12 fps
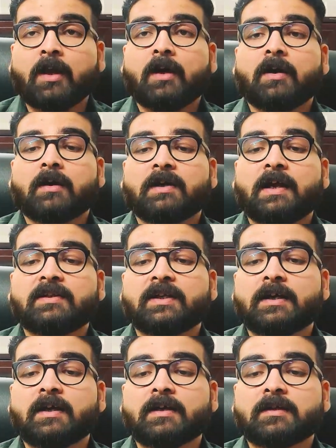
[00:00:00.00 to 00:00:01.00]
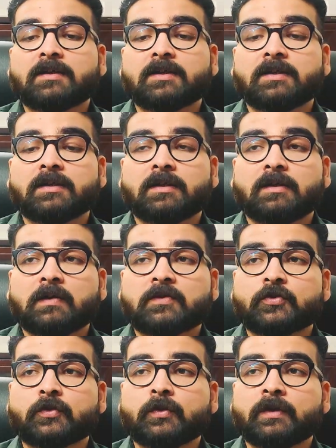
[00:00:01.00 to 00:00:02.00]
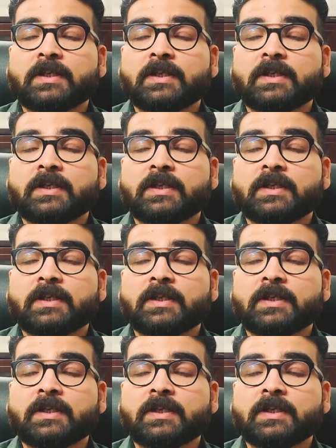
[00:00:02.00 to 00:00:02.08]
Gratikarak also